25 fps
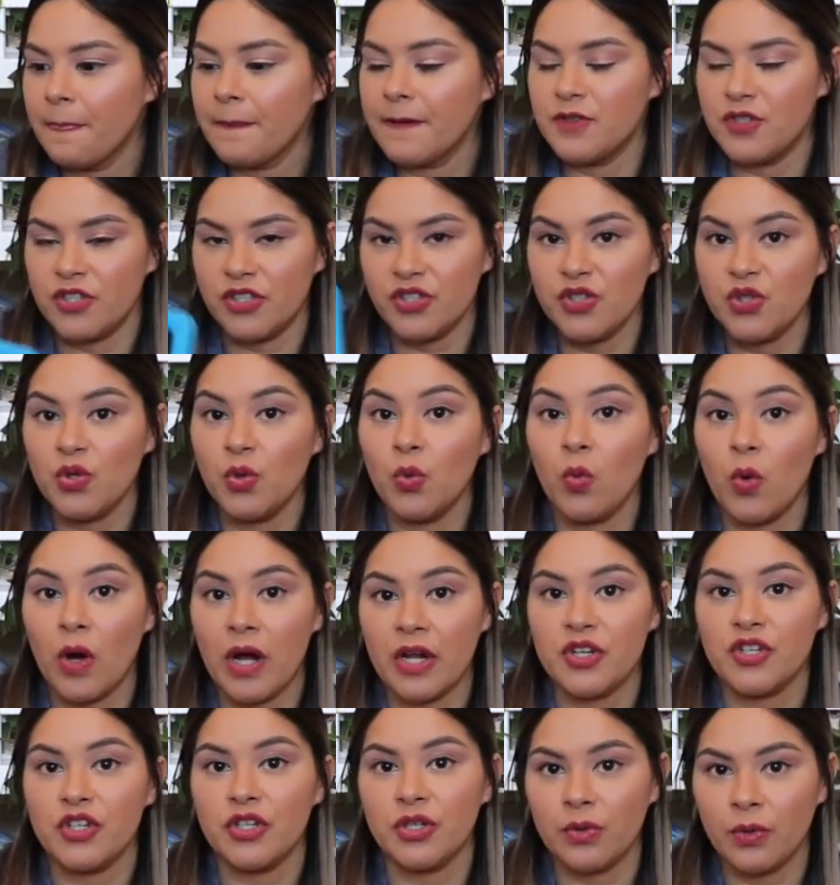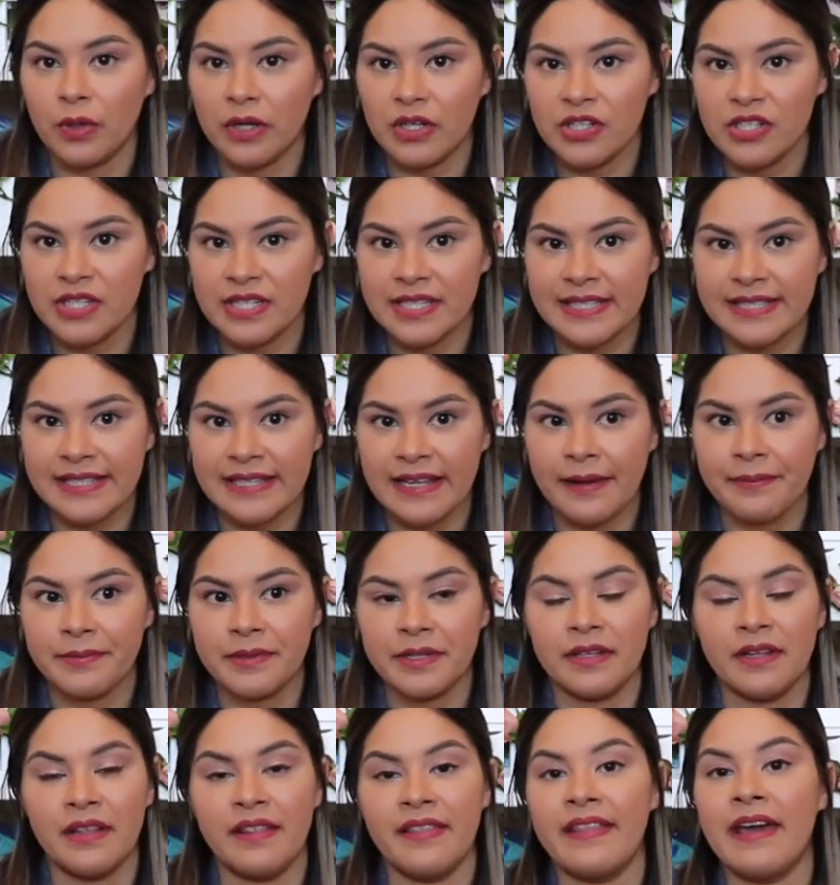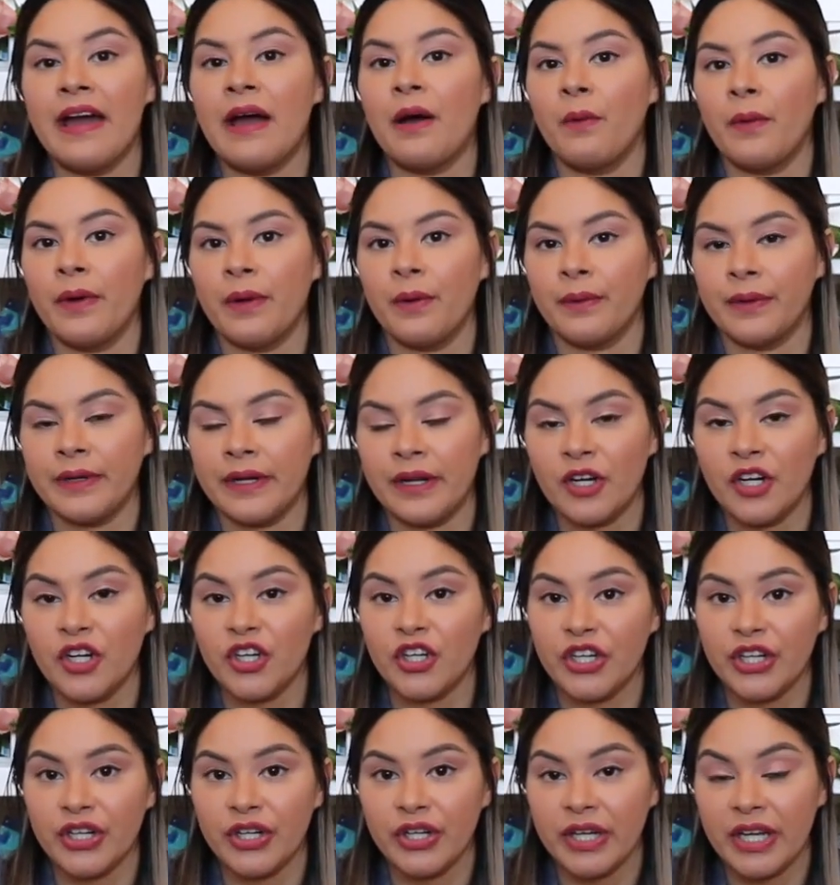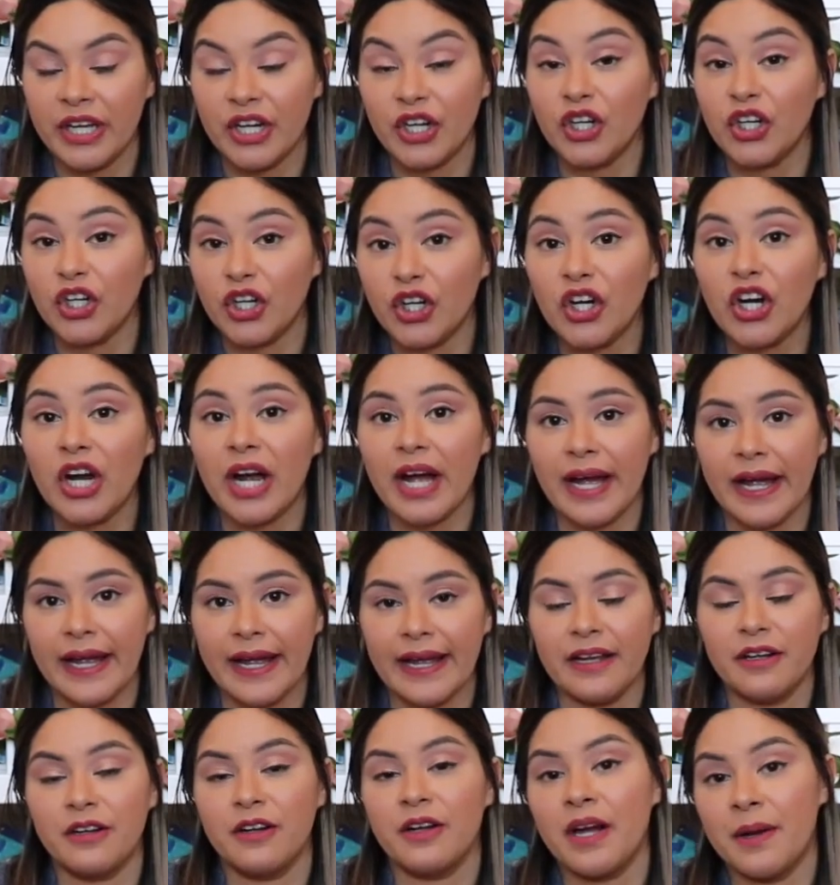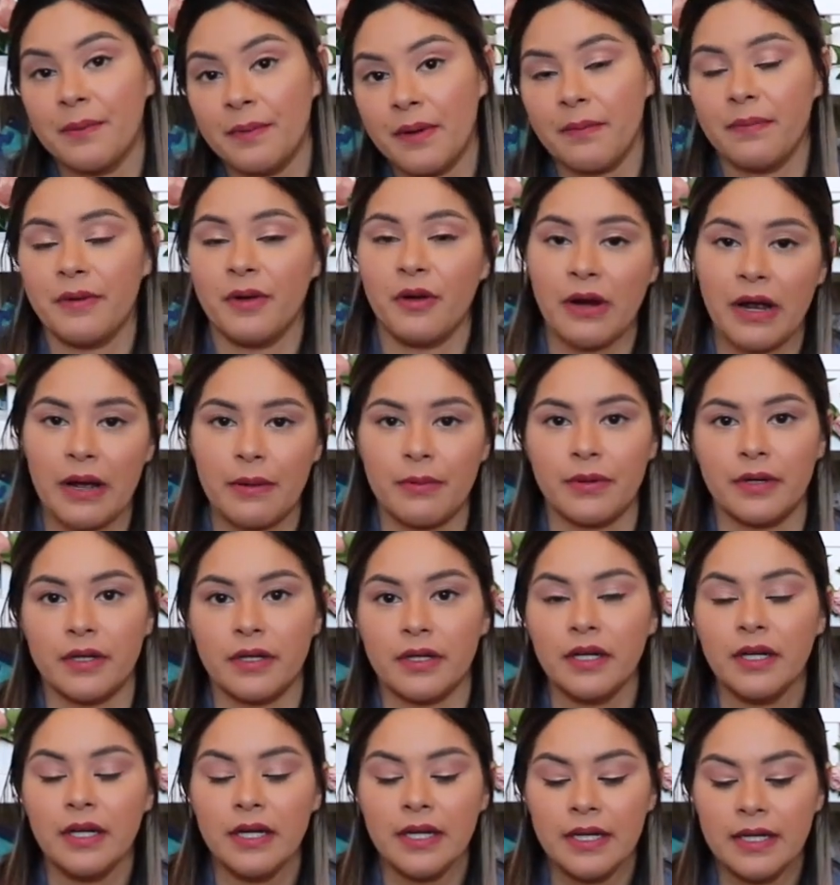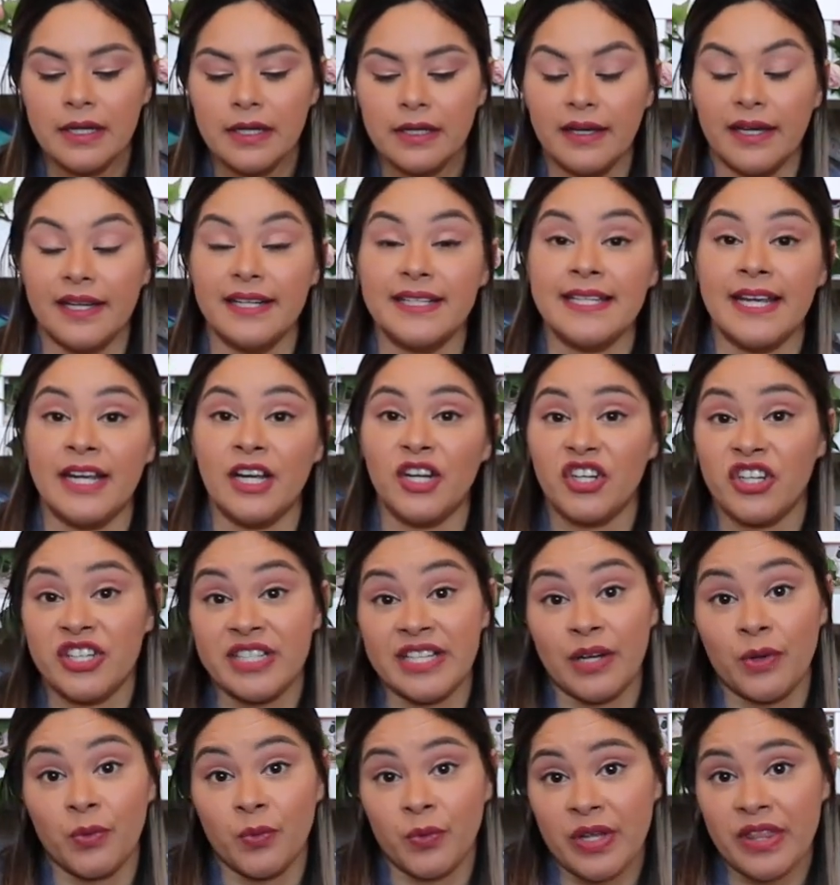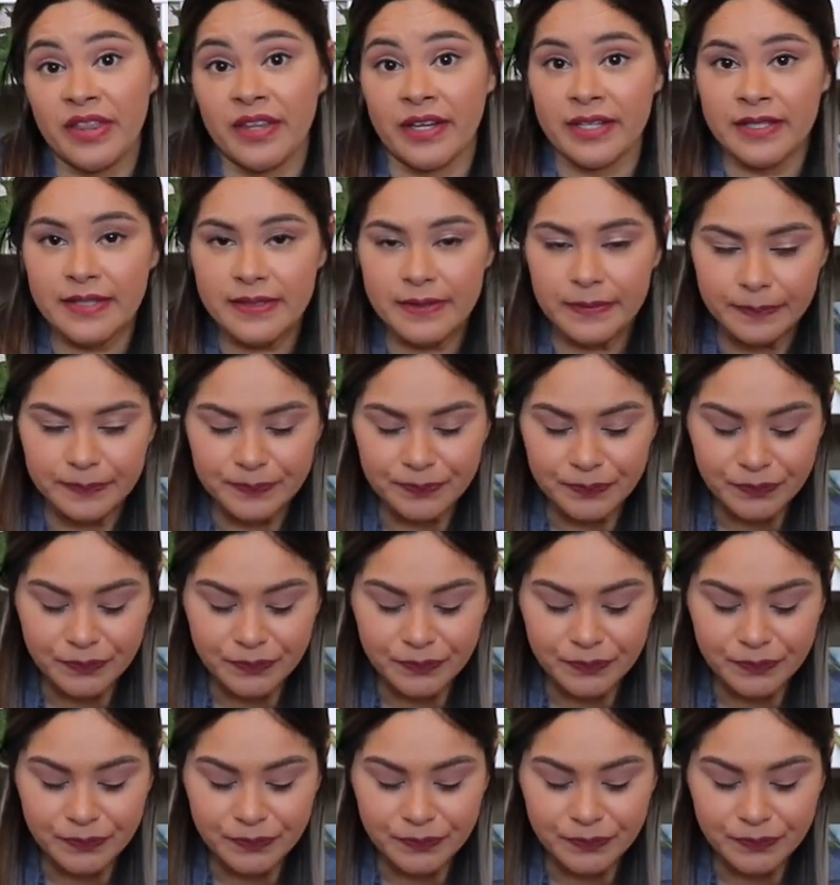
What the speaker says: just to watch her while she slept, and then that way when I'd hear her cry, I could come up and grab her and take her down with us.